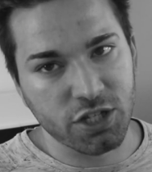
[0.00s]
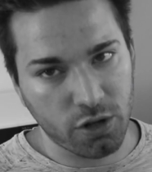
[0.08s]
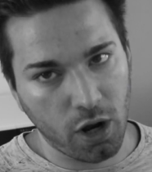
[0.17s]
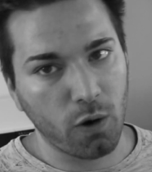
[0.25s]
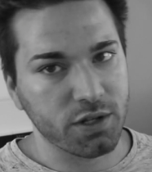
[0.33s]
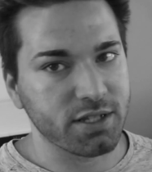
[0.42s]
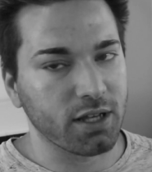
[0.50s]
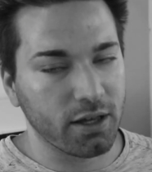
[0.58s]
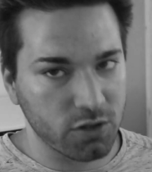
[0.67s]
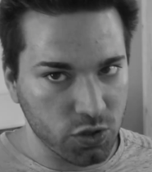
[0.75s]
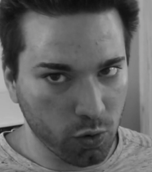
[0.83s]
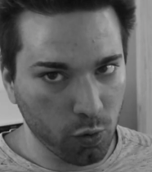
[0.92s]
on our
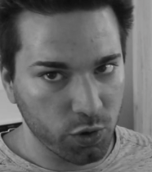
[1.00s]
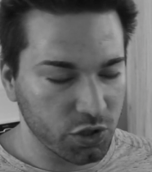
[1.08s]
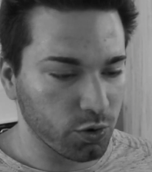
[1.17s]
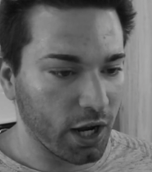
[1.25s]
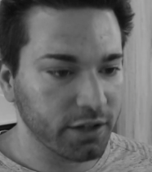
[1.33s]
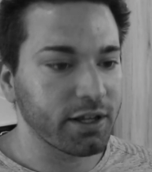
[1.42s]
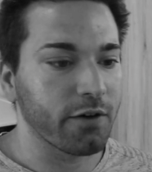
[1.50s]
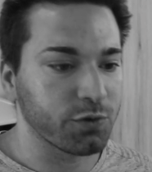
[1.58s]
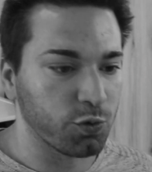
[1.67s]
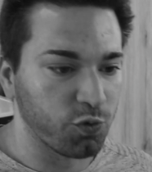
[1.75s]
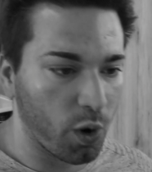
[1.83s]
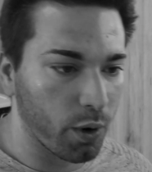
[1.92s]
side, so we do not have
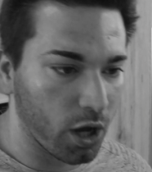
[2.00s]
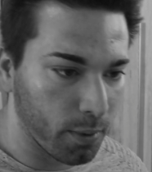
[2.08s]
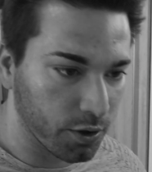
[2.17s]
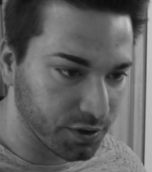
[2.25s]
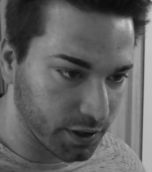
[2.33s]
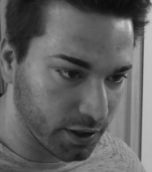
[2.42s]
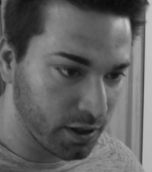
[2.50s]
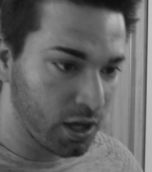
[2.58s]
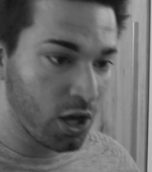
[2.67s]
to worry about her.